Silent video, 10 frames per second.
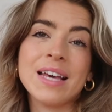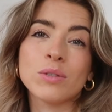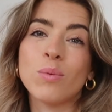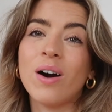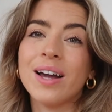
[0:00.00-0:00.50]

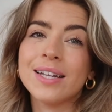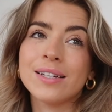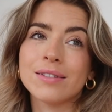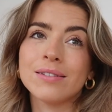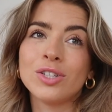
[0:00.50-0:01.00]
that's why it
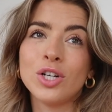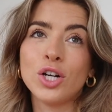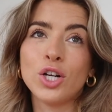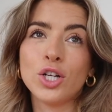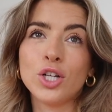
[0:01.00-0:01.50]
doesn't
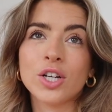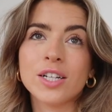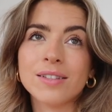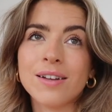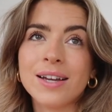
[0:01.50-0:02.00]
look
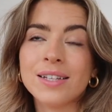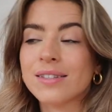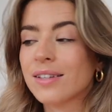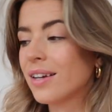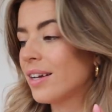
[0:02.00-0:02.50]
as nice
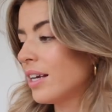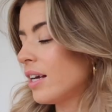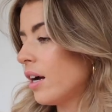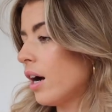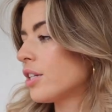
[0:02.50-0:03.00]

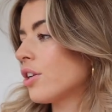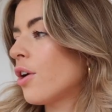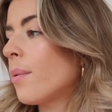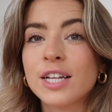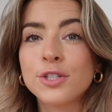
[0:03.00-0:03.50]
I don't
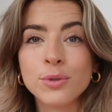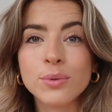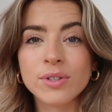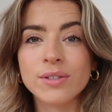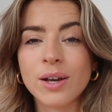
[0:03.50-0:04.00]
know they do
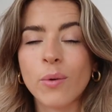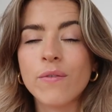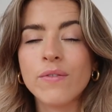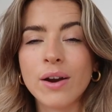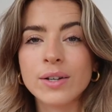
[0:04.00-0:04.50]
also sell a
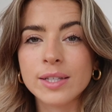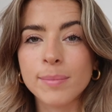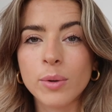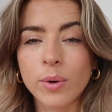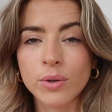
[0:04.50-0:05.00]
very
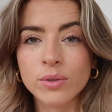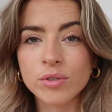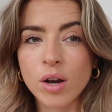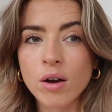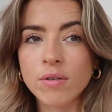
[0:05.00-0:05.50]
similar one on
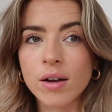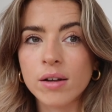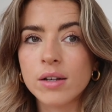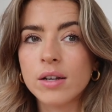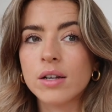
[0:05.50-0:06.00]
Zara
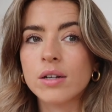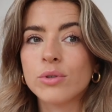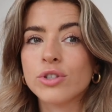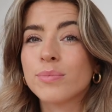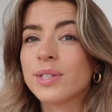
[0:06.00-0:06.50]

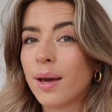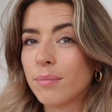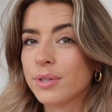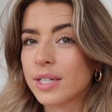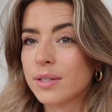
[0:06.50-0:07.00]
which I'm
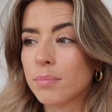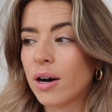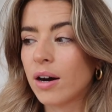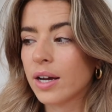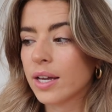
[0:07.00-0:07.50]
tempted to
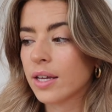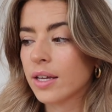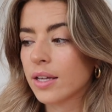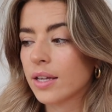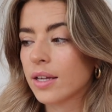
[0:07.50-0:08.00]
buy
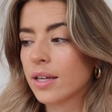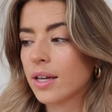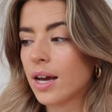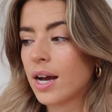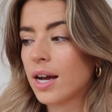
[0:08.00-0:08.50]

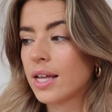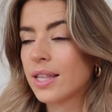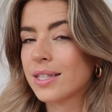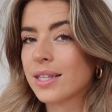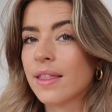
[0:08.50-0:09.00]
and
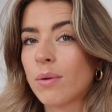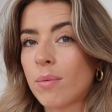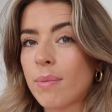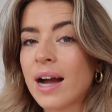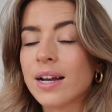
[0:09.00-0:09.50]
then send that one
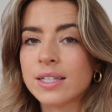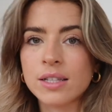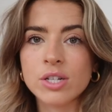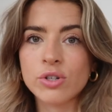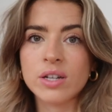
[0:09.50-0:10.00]
back it's
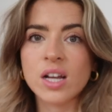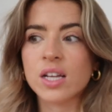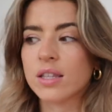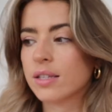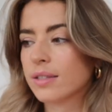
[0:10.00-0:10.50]
literally
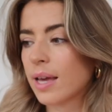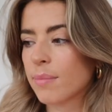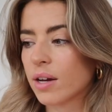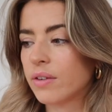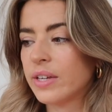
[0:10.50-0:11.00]
like the same
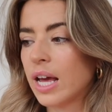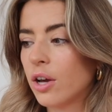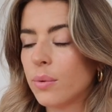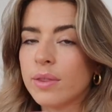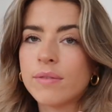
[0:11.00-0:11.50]
kind of
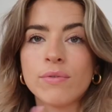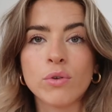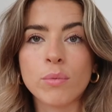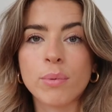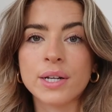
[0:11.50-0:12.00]
yellow with
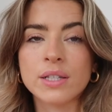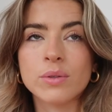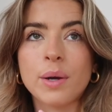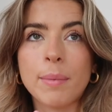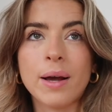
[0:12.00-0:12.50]
floral print
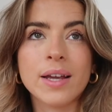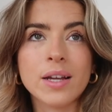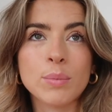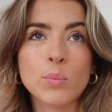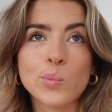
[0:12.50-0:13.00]
so I'm like